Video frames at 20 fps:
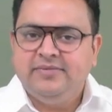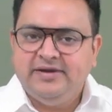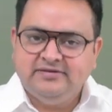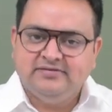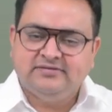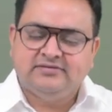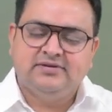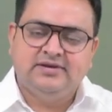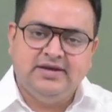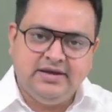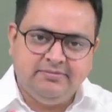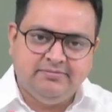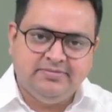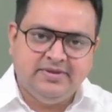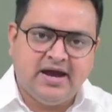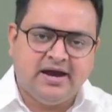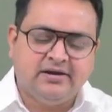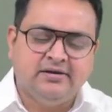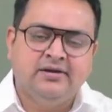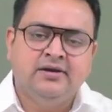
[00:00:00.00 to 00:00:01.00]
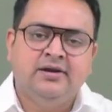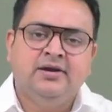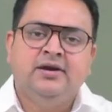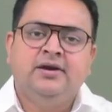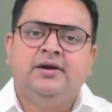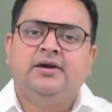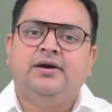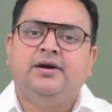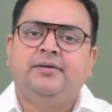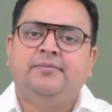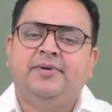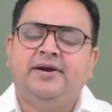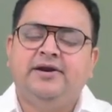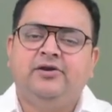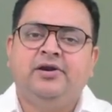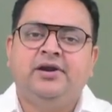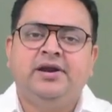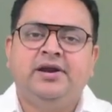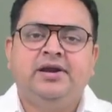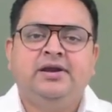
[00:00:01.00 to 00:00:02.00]
please keep that
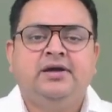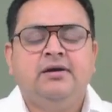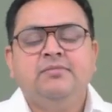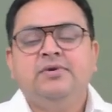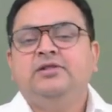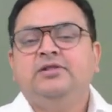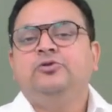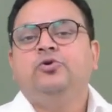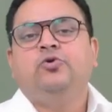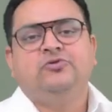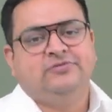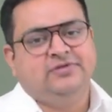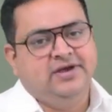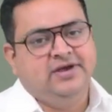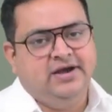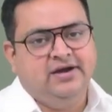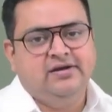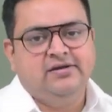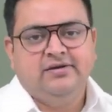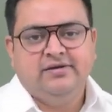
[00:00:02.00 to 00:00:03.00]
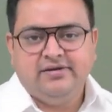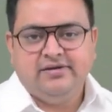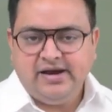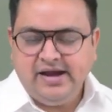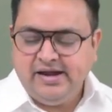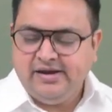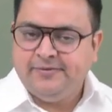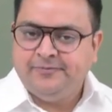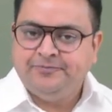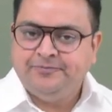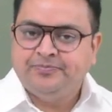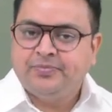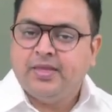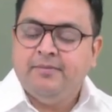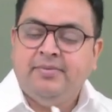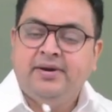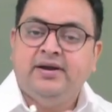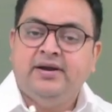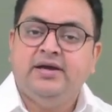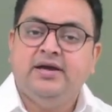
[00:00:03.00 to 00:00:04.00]
particular income in those head, right?
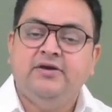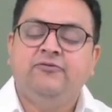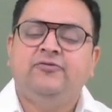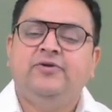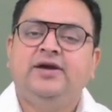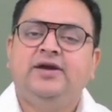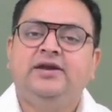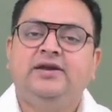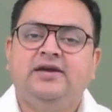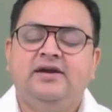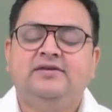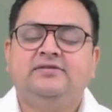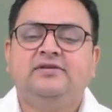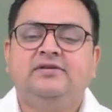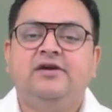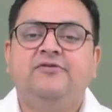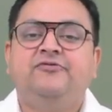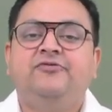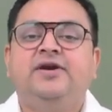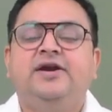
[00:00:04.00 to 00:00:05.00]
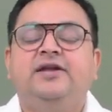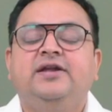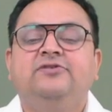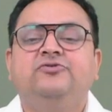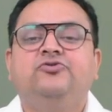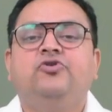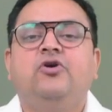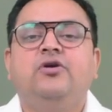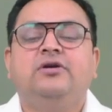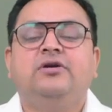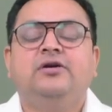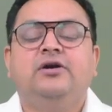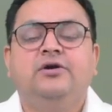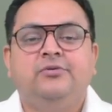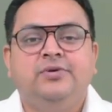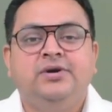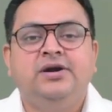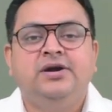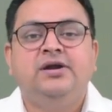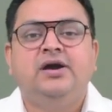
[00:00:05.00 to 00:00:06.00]
But if in case, if it is not
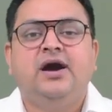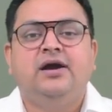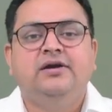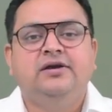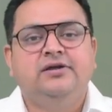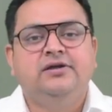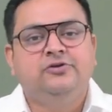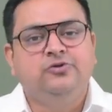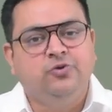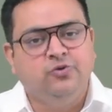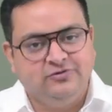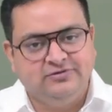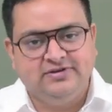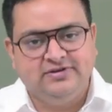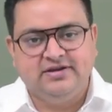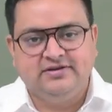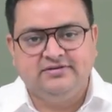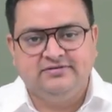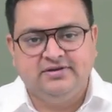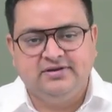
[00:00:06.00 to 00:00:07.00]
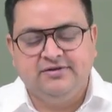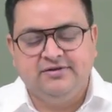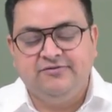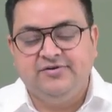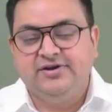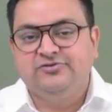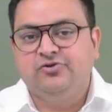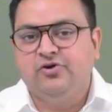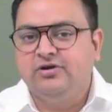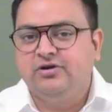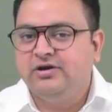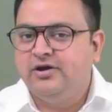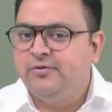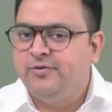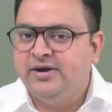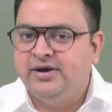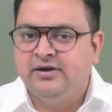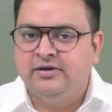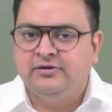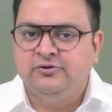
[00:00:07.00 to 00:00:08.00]
covered under those section, if it is not
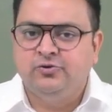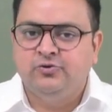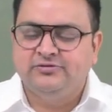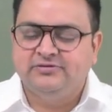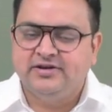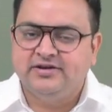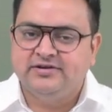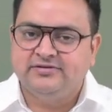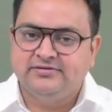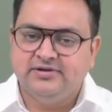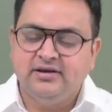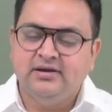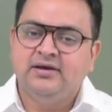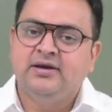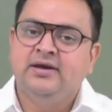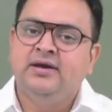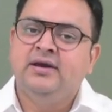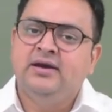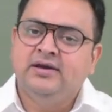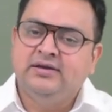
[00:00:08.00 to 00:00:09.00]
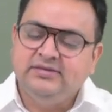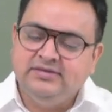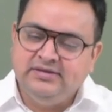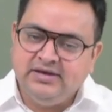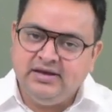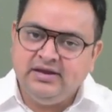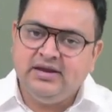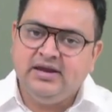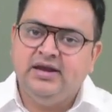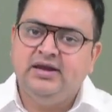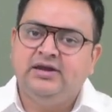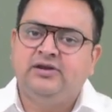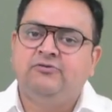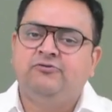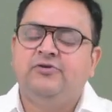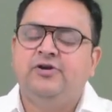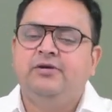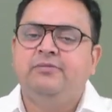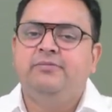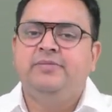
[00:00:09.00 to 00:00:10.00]
covered under those section, then it
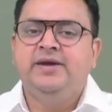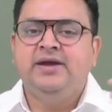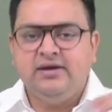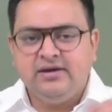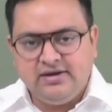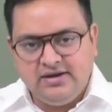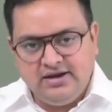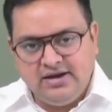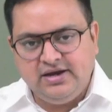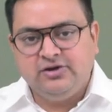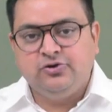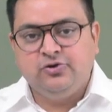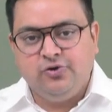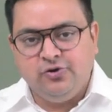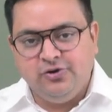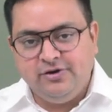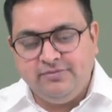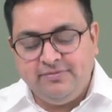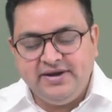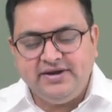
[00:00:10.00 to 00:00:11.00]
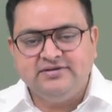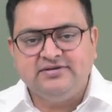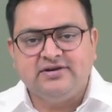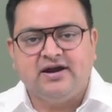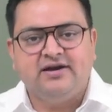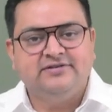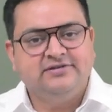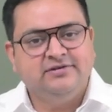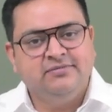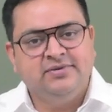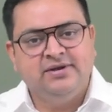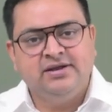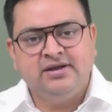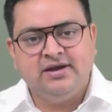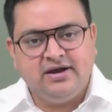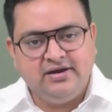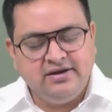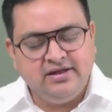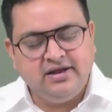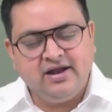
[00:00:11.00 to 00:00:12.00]
could be chargeable
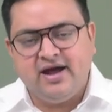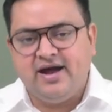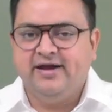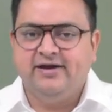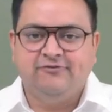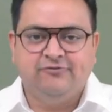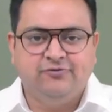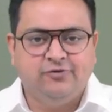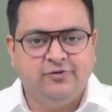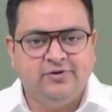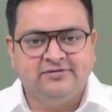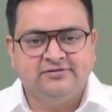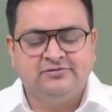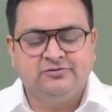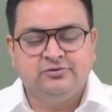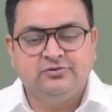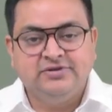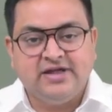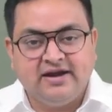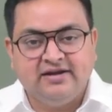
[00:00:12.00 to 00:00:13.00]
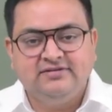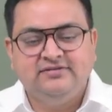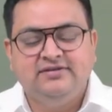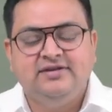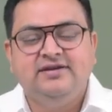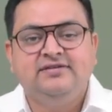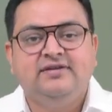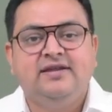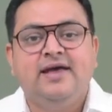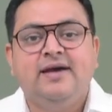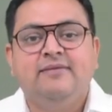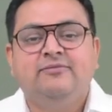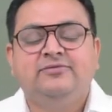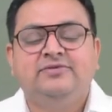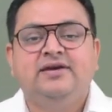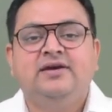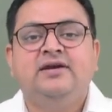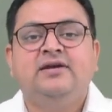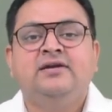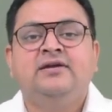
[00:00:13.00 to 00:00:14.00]
under IFOS. So that is the reason I'm
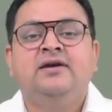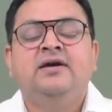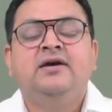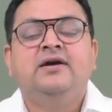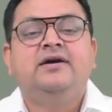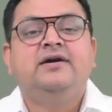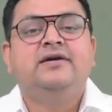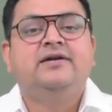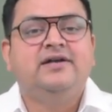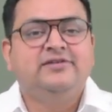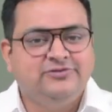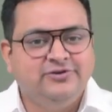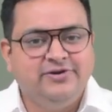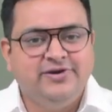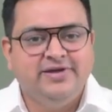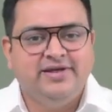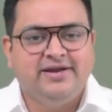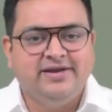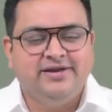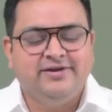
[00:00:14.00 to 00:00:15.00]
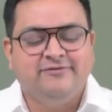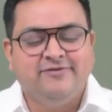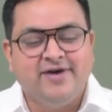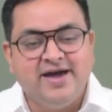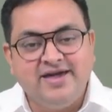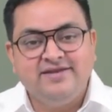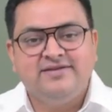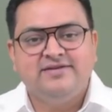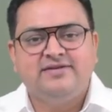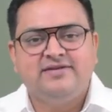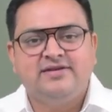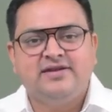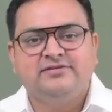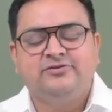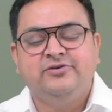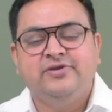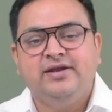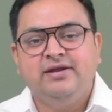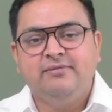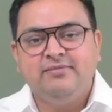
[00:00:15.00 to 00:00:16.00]
saying it residuary. Why
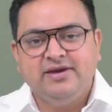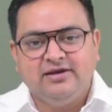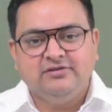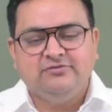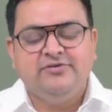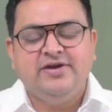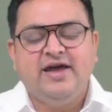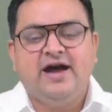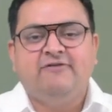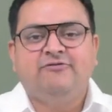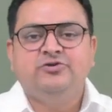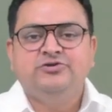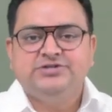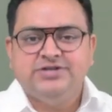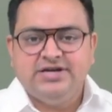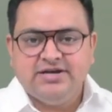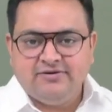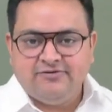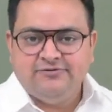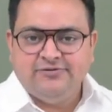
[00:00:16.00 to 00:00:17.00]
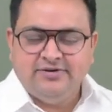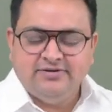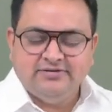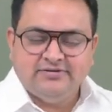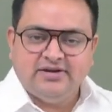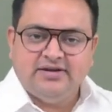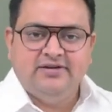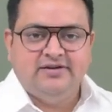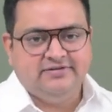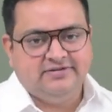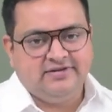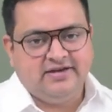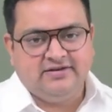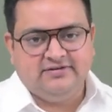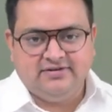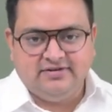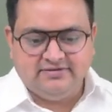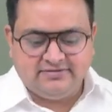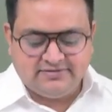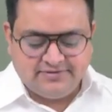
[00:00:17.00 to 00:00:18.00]
residuary? Because we have to check first other
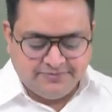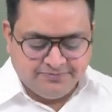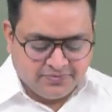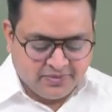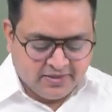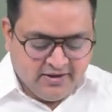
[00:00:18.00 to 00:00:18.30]
sections.